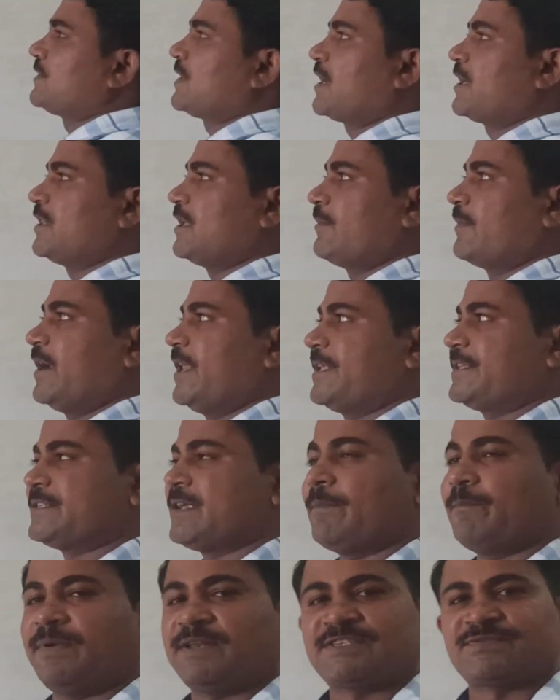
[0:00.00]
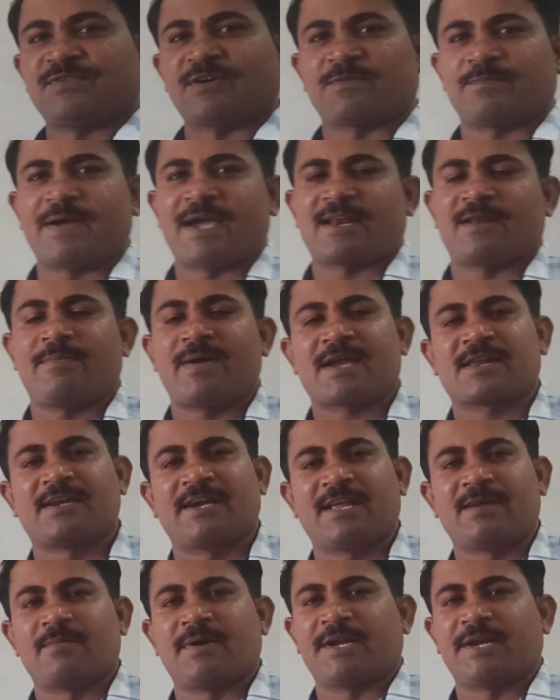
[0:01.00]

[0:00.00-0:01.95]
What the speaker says: are nothing but examples for paramagnetic